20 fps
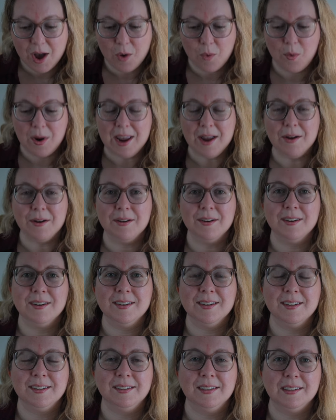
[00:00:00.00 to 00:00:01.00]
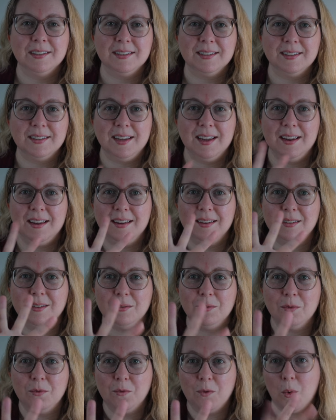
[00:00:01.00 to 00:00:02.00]
We are on
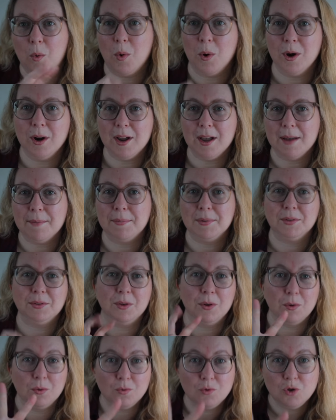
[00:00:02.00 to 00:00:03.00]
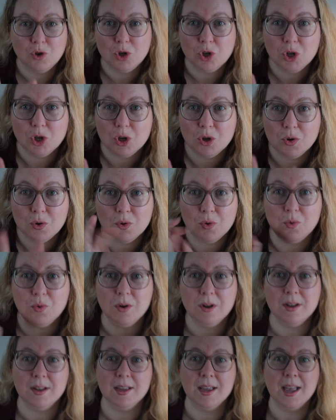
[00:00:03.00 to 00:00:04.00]
season 4, episode
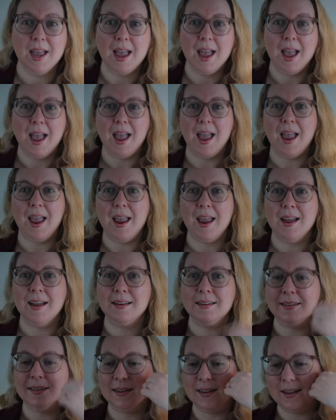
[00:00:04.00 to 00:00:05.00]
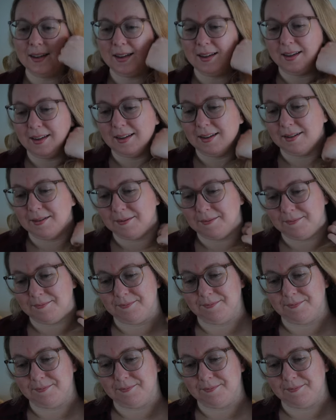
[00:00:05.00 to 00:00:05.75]
2, and